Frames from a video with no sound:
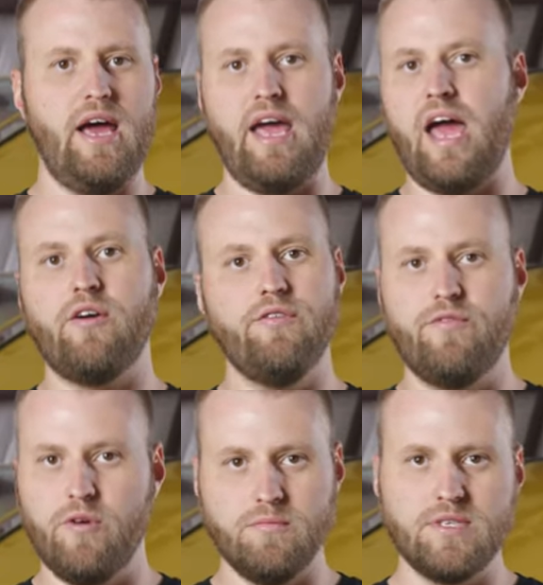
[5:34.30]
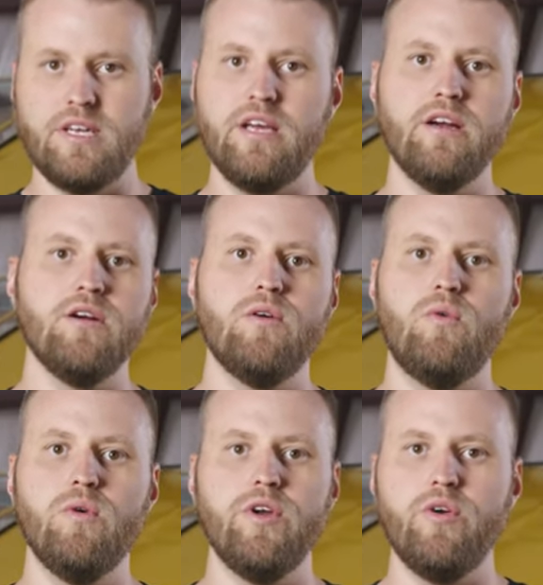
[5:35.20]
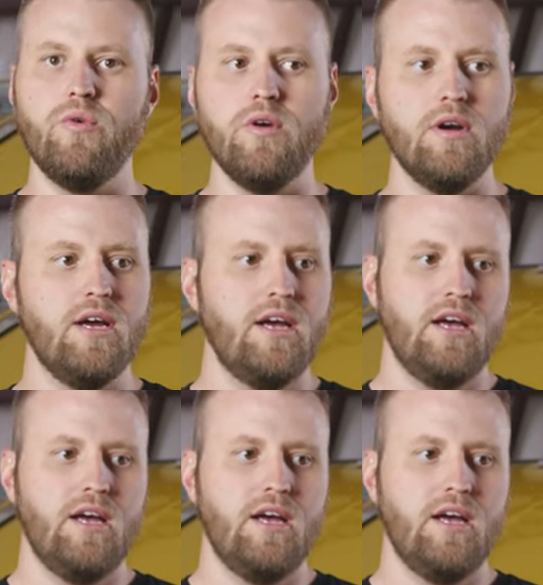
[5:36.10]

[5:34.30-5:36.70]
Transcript: IACRA forms in here or your